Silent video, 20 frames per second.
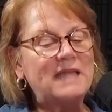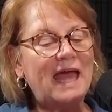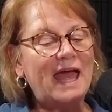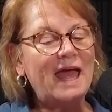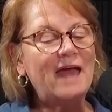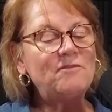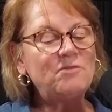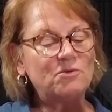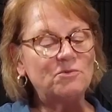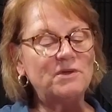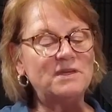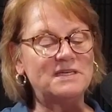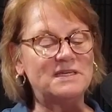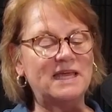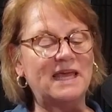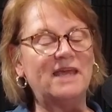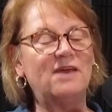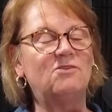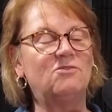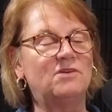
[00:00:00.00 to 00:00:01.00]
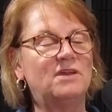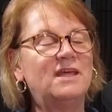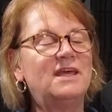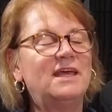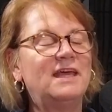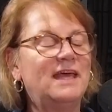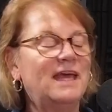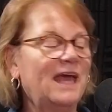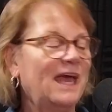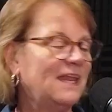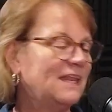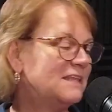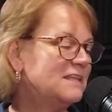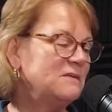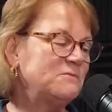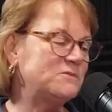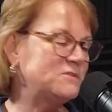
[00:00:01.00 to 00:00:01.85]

But to have it written down, and it